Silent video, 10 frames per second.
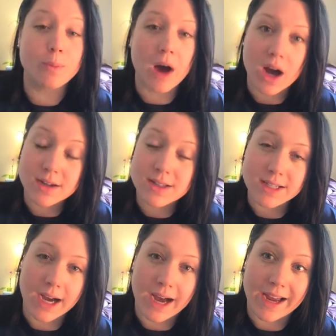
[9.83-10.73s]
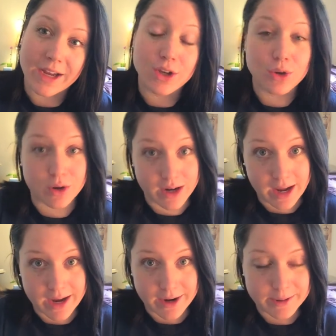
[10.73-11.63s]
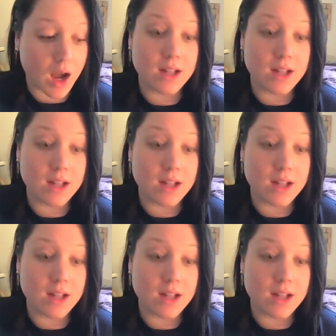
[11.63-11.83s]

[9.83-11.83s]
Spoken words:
box dye your hair.